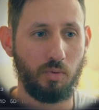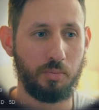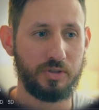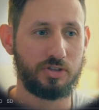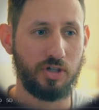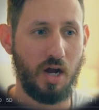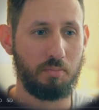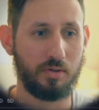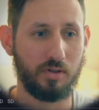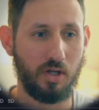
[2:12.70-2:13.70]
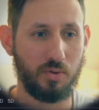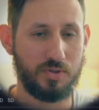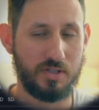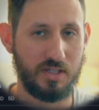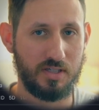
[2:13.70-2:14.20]
when we drop below
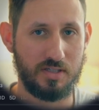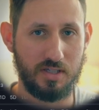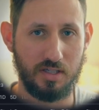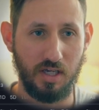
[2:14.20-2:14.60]
60.